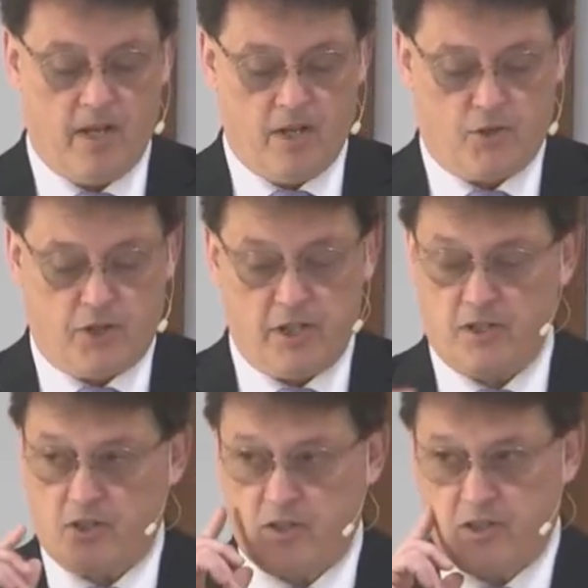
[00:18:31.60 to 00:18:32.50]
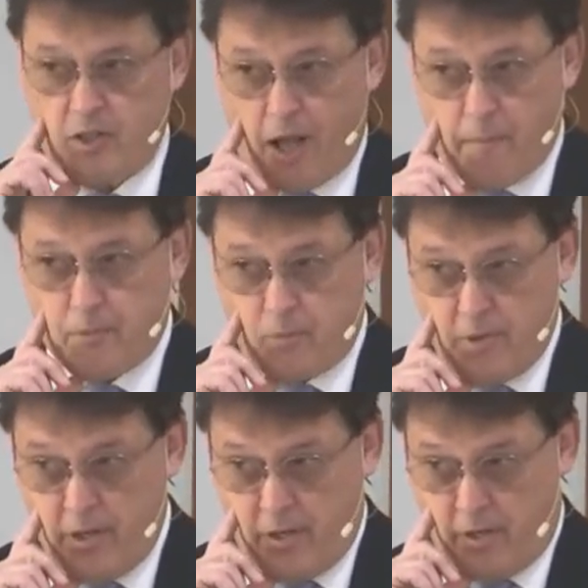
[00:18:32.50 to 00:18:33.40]
Jesus stopped
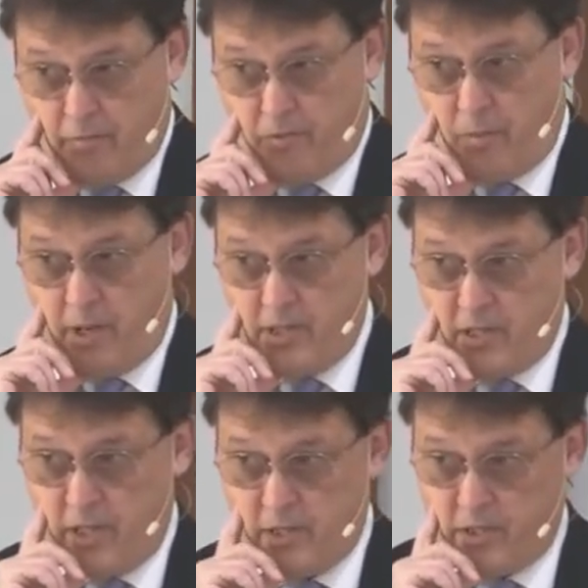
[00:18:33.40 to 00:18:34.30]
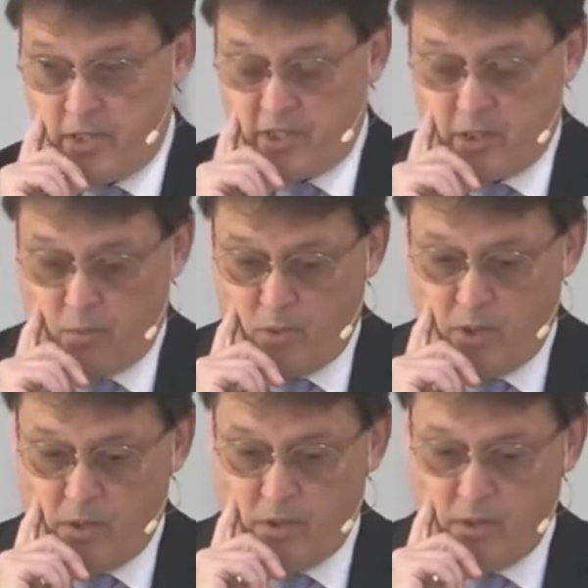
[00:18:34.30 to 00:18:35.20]
reading from Isaiah
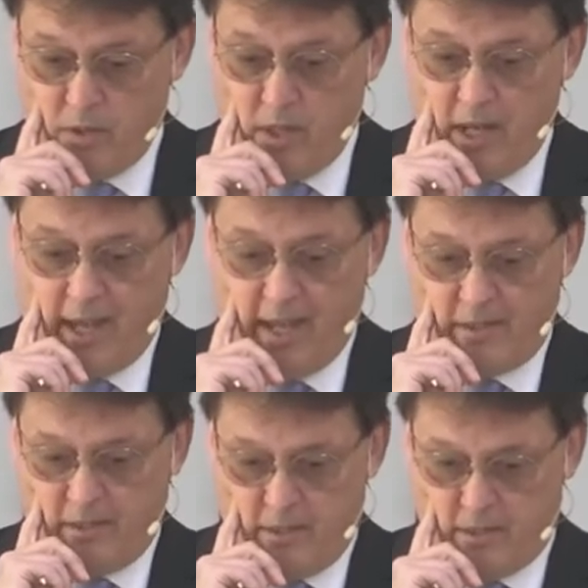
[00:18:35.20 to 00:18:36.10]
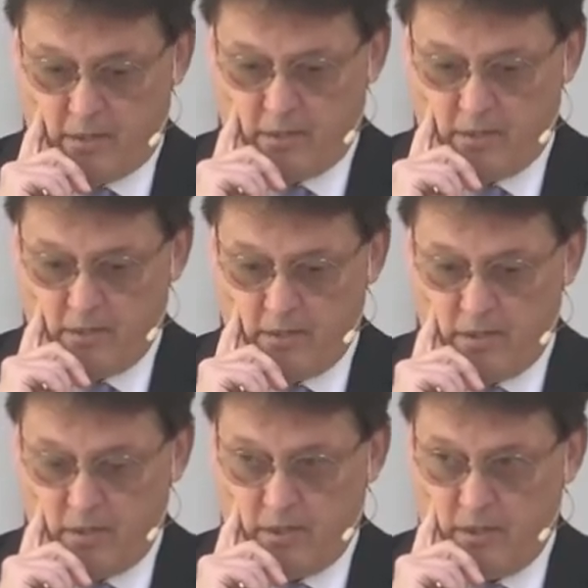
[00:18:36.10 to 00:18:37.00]
61 at this.
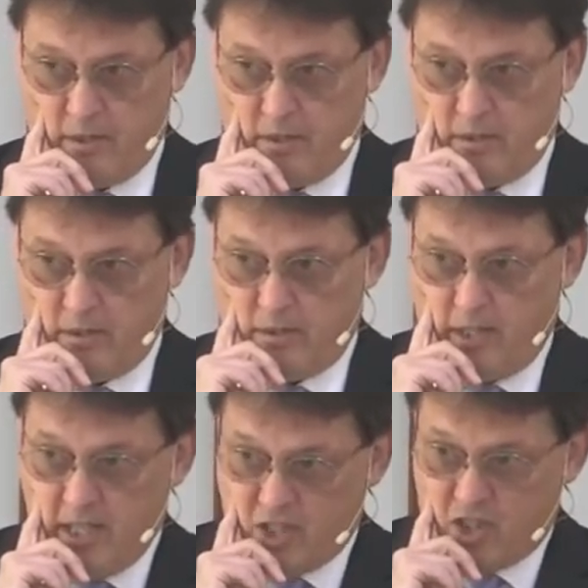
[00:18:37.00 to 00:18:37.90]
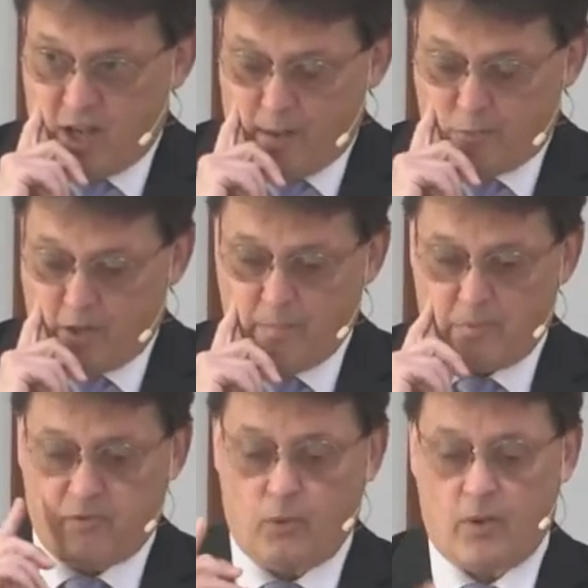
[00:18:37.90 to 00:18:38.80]
He stopped right
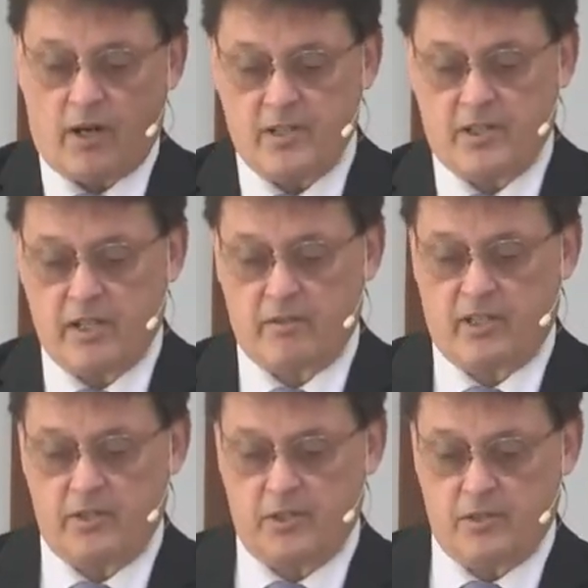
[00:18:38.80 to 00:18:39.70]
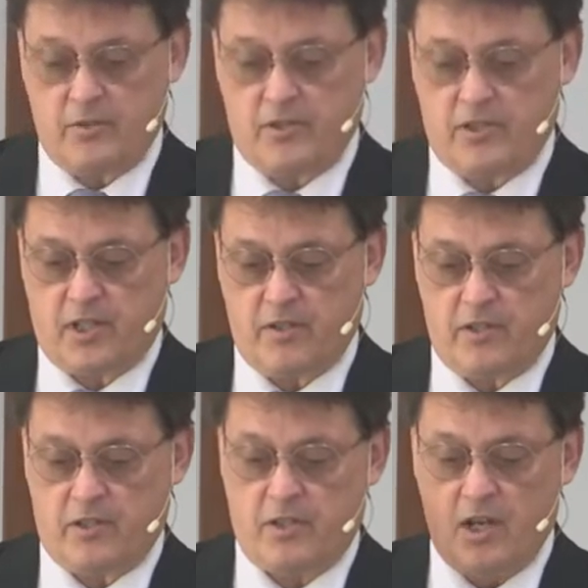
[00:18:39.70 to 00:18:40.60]
before Isaiah continued to say
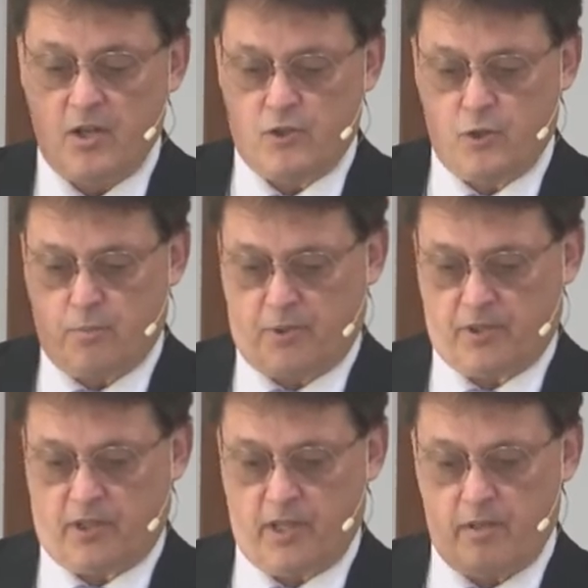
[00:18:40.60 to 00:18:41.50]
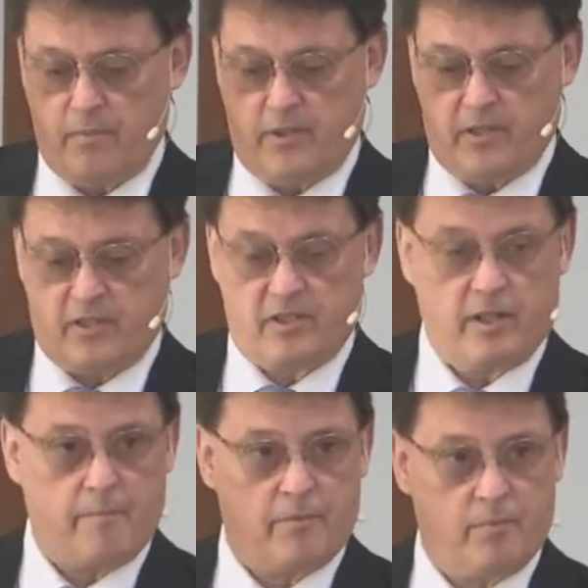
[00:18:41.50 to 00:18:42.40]
this to proclaim the
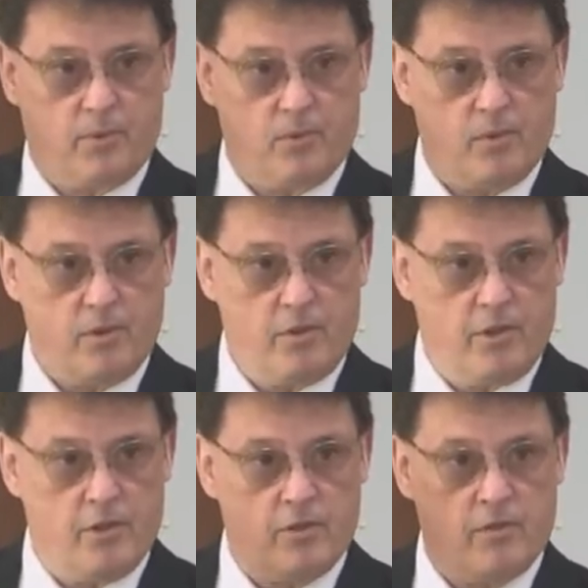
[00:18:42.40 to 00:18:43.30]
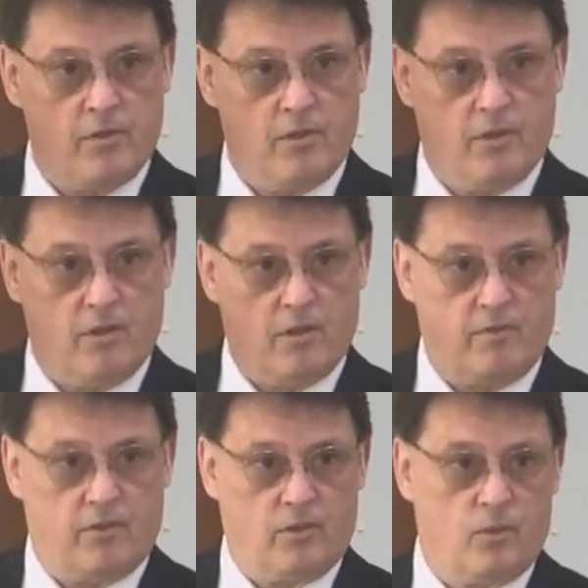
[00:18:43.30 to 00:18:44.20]
acceptable year of
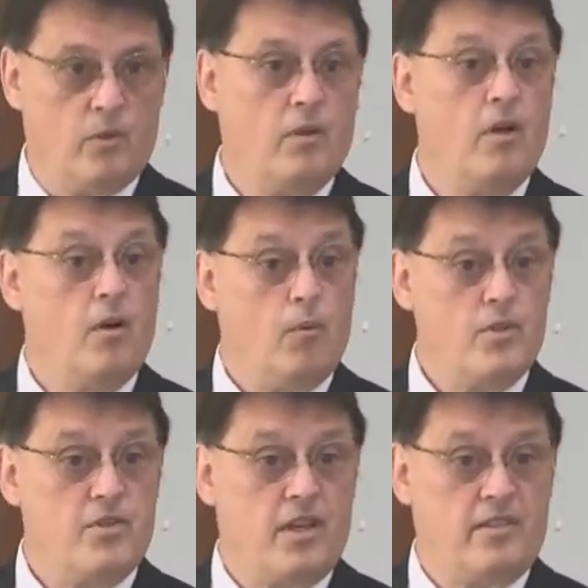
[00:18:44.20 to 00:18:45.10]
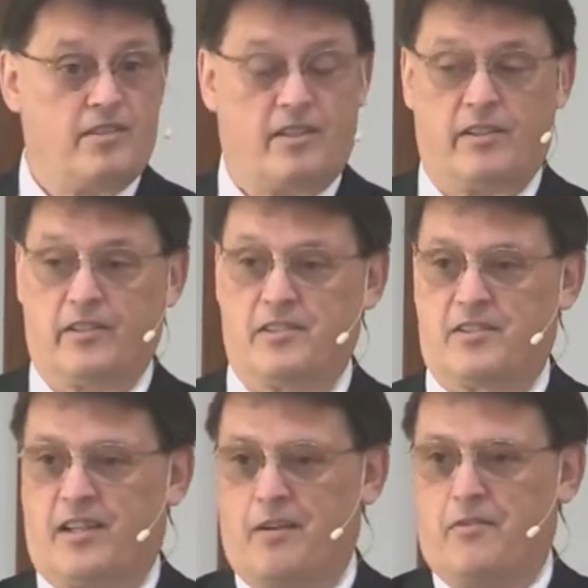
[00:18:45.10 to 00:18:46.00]
the Lord. What's that telling us?
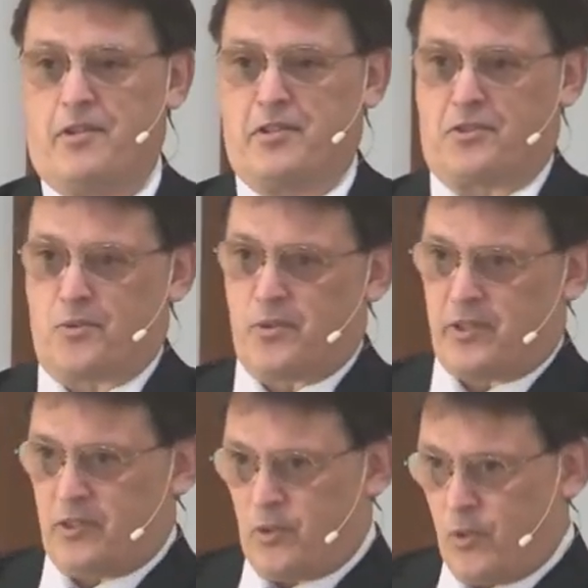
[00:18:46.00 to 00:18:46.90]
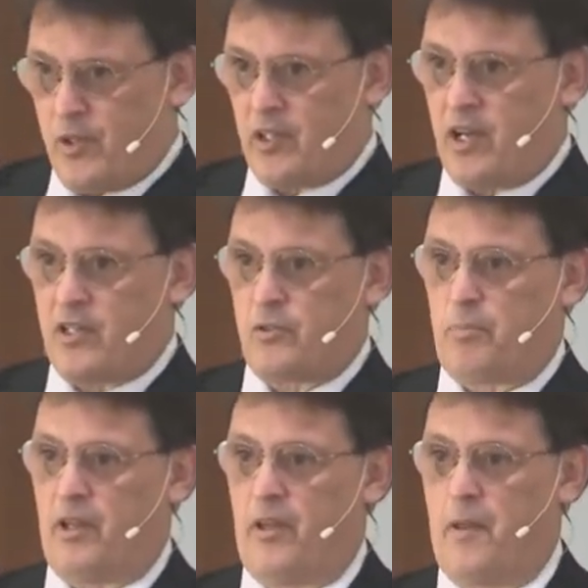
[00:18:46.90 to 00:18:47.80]
Everything's going according to God's
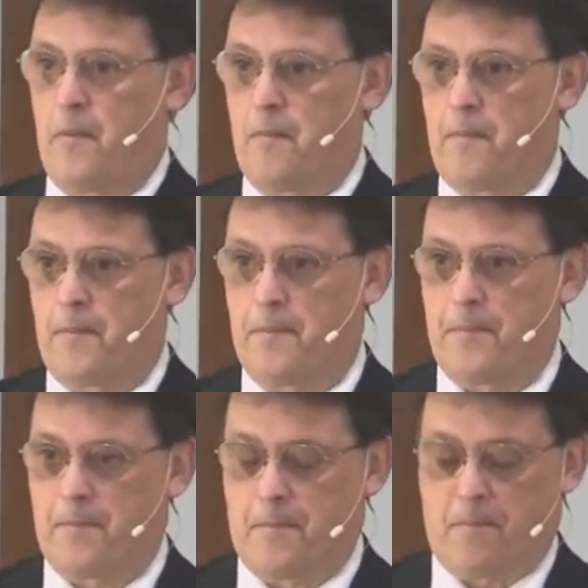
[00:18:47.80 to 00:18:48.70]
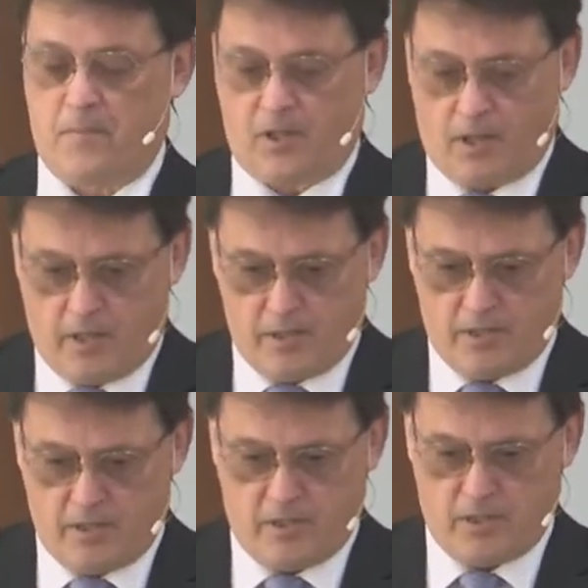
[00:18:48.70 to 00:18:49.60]
plan. God is
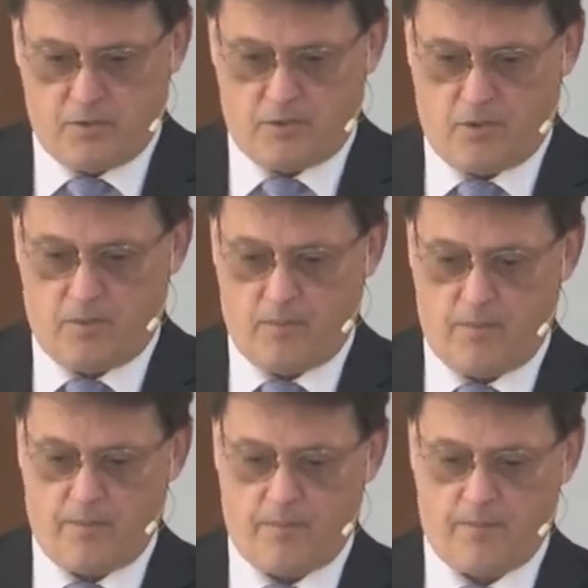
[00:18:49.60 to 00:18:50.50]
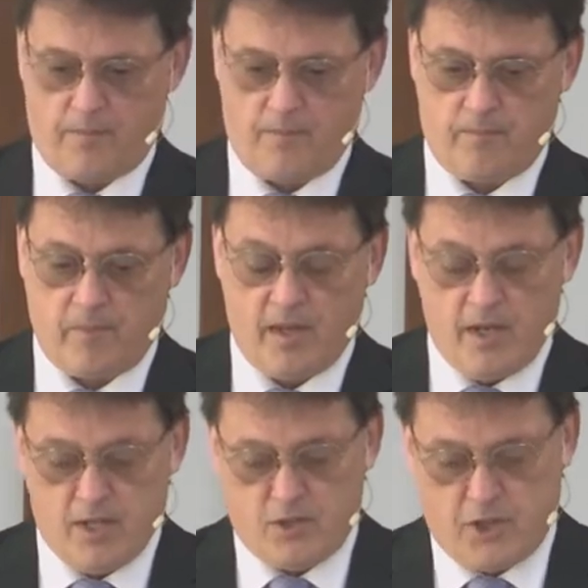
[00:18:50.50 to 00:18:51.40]
in control.
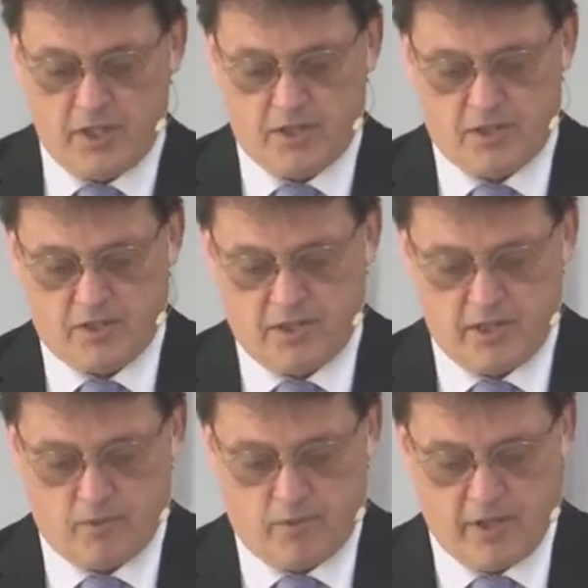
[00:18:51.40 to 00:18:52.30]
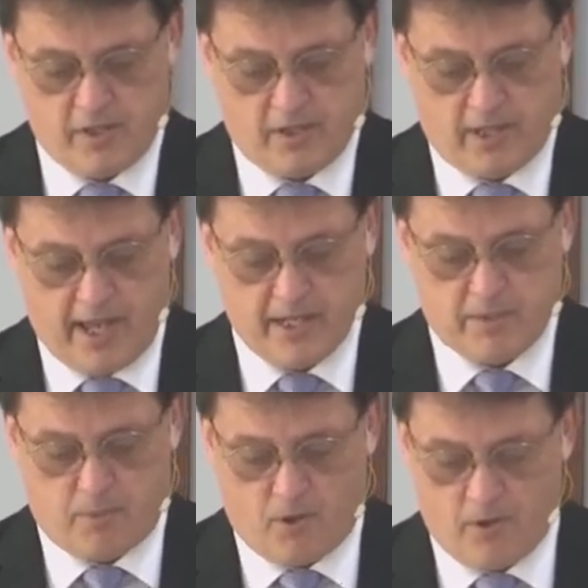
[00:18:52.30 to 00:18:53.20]
Jesus didn't read the
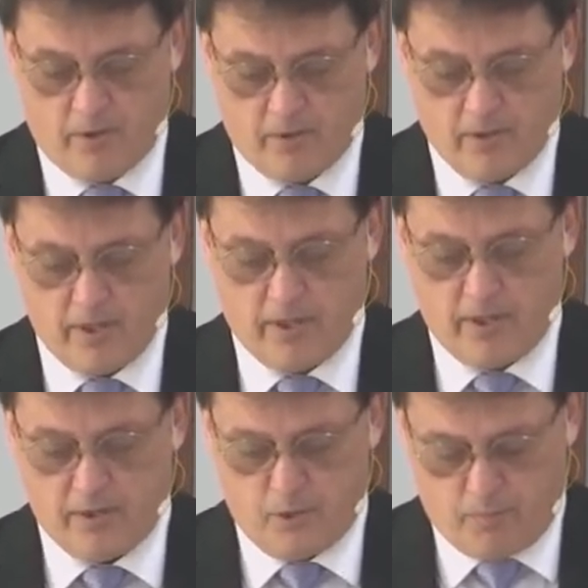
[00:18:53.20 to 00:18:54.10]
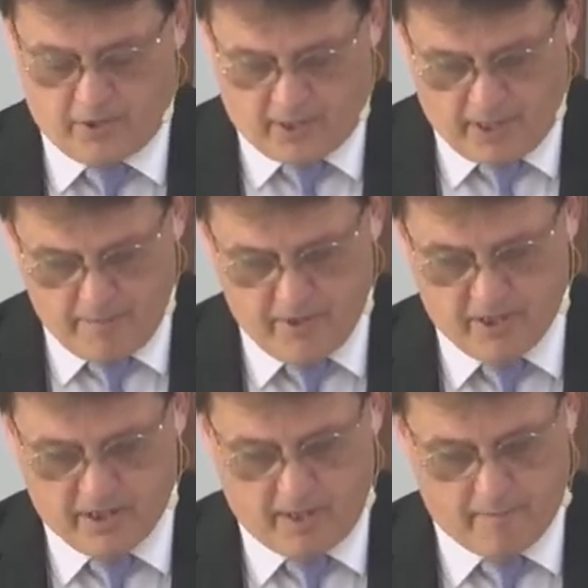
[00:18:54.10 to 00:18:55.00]
last part to proclaim the
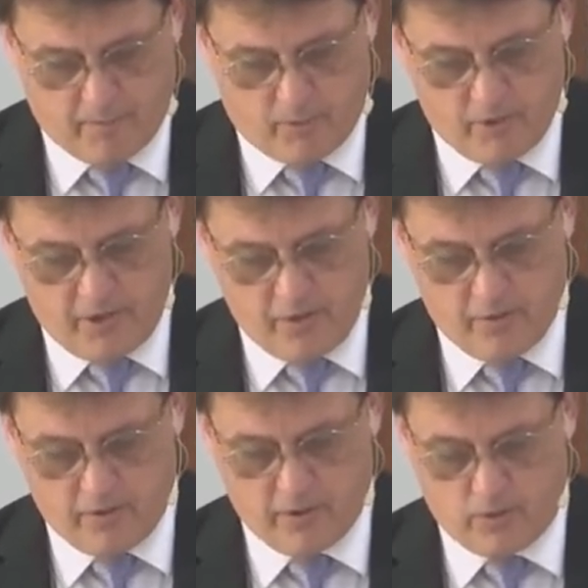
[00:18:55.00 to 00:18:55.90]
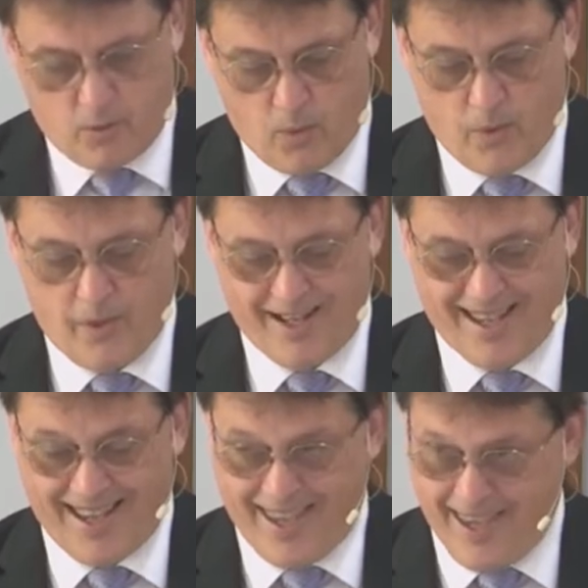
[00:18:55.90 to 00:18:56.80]
acceptable year of the Lord
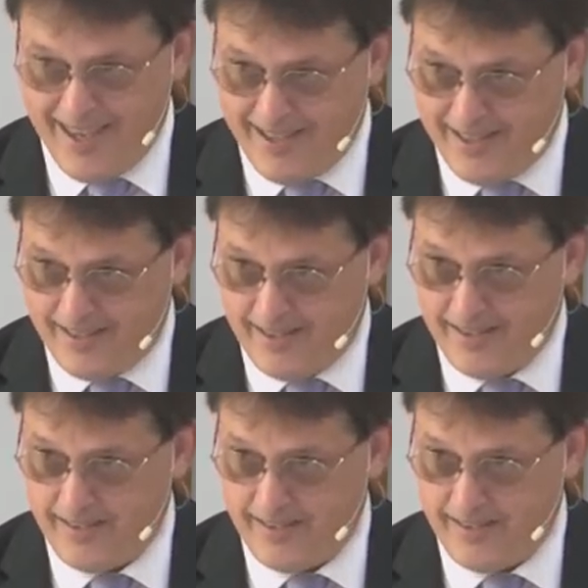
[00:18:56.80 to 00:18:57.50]
and